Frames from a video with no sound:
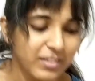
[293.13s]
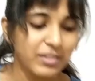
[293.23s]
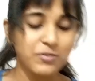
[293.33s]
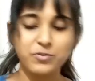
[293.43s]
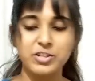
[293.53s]

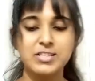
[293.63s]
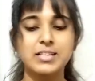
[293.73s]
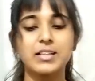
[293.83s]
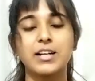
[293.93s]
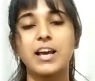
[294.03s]
The first
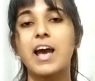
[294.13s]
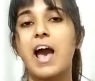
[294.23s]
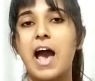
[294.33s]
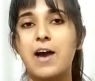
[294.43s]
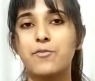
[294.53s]
set that I
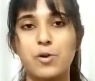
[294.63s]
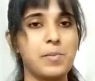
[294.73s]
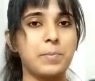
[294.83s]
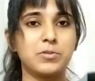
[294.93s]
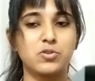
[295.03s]
have from
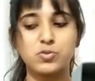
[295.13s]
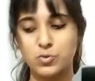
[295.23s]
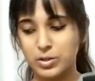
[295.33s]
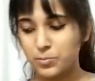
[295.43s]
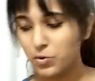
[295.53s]
Amazon
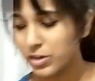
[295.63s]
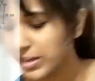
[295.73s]
Solimo,